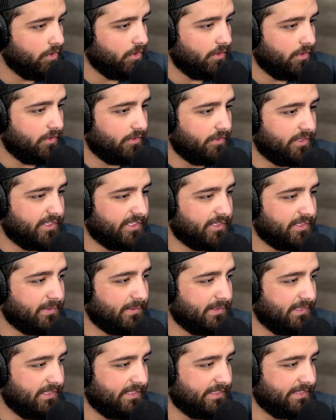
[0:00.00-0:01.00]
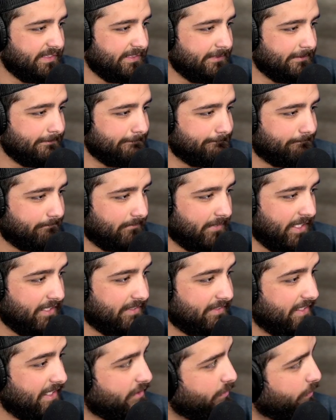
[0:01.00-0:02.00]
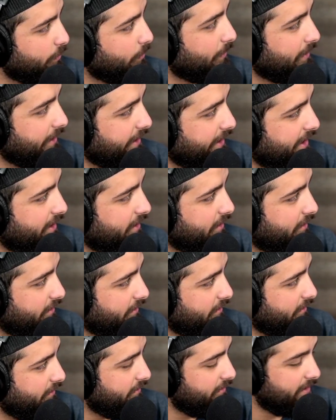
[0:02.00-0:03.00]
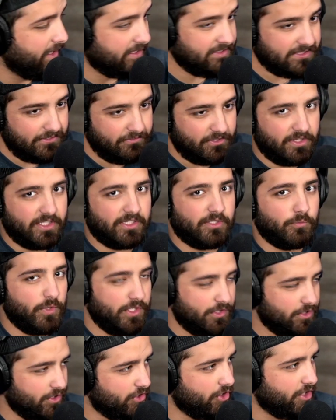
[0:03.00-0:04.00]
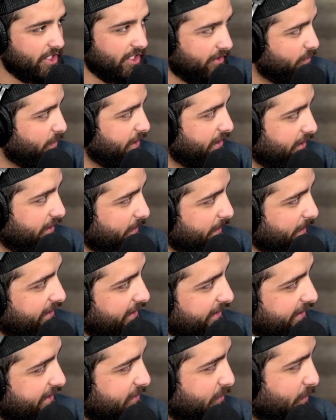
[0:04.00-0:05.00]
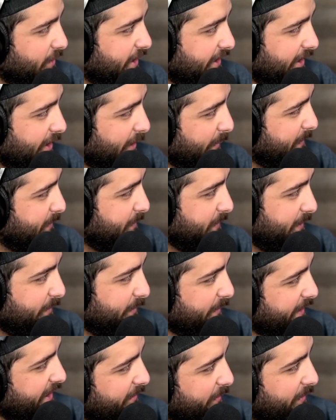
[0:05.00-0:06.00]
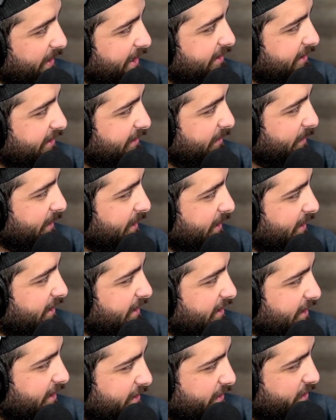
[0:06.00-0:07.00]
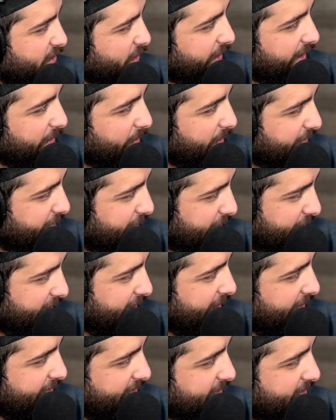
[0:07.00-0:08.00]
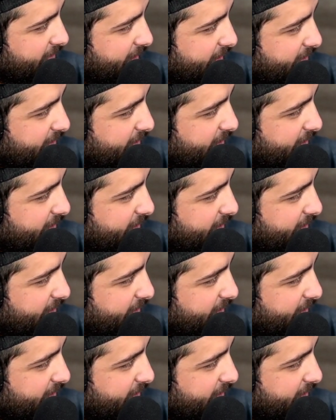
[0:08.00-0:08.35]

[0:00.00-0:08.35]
that's really, guys, everything that we just shared with you, I think is what helped you and I. You think you sold 50 houses last year?